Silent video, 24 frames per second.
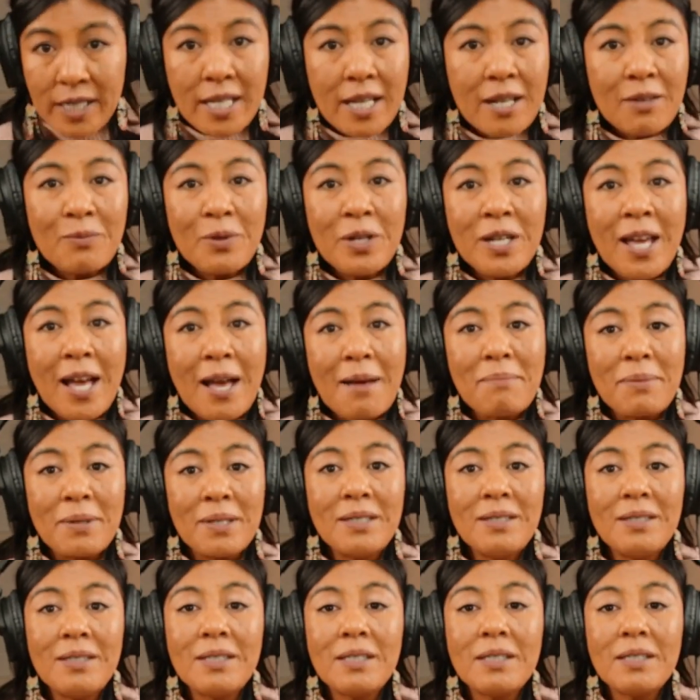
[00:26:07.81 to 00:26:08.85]
down what
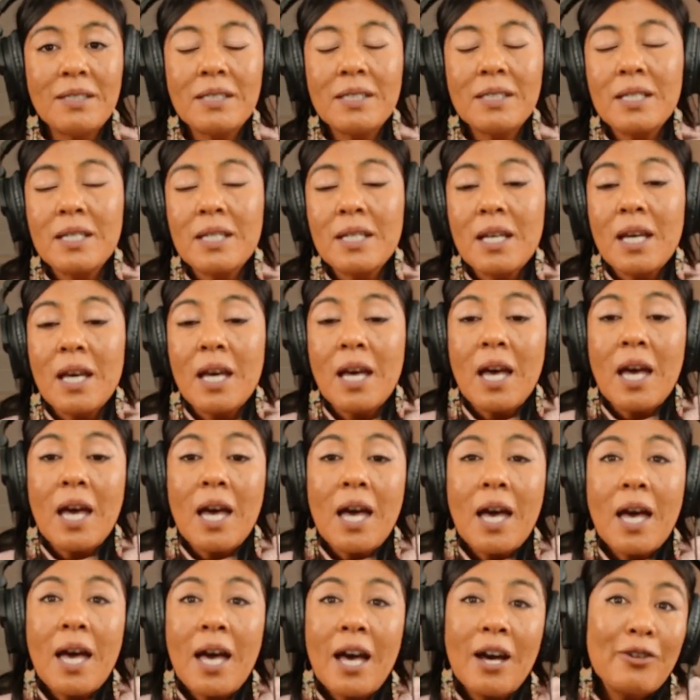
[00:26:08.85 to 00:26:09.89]
happened,
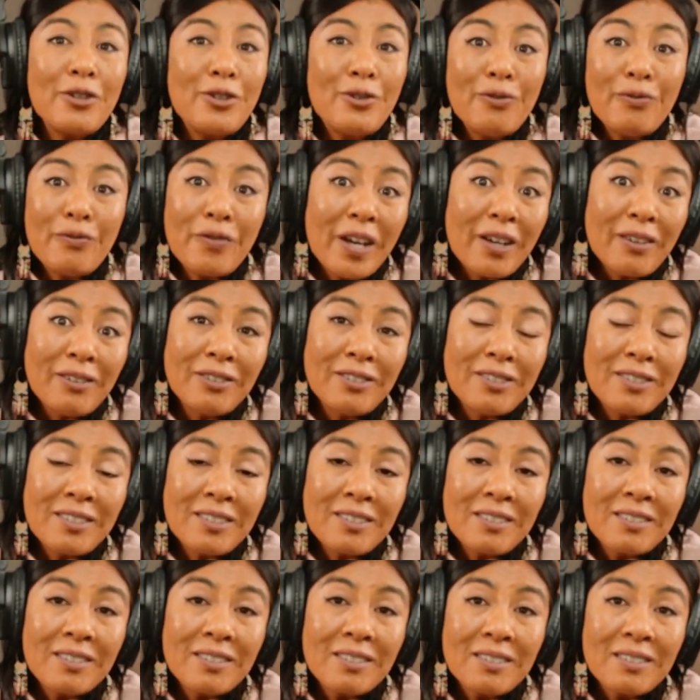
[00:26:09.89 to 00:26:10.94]
how you felt,